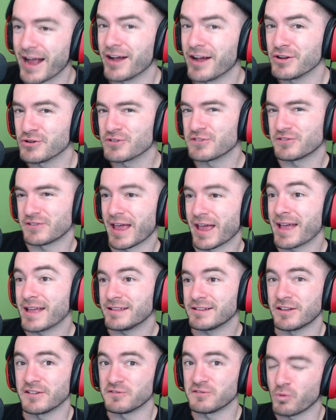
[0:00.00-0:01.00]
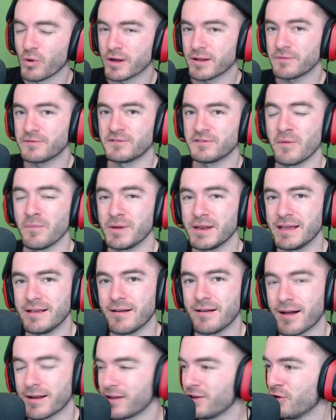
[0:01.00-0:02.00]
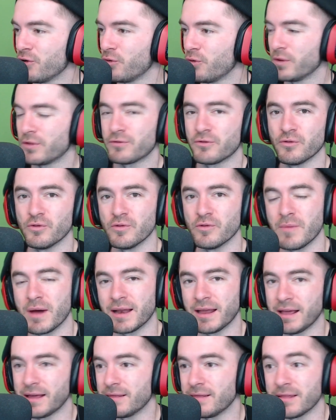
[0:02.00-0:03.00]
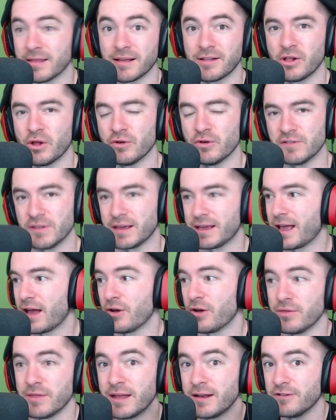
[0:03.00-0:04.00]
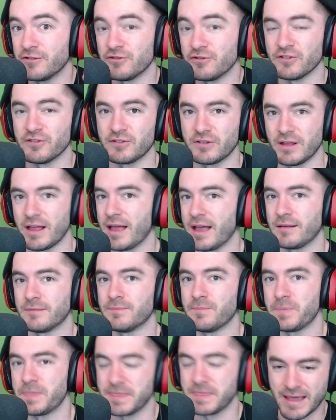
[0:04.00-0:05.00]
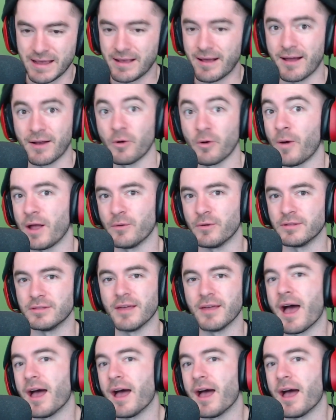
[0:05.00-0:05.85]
I understand, because what if somebody got into it, withdrew the money, and then they closed the account, and then it's just like, they got away with